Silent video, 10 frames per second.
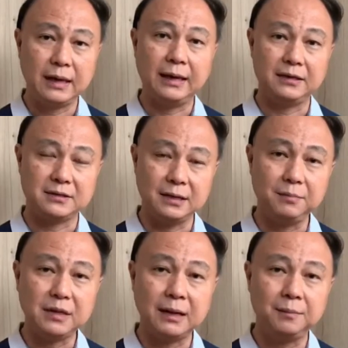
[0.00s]
that at the
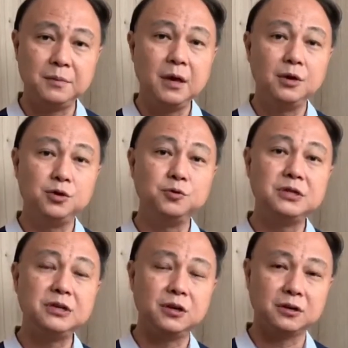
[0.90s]
same time
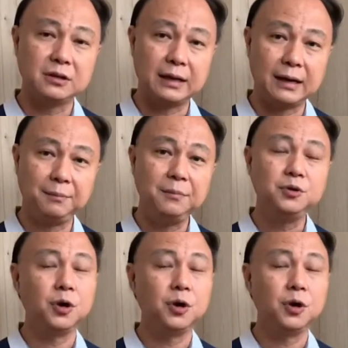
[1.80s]
using your time,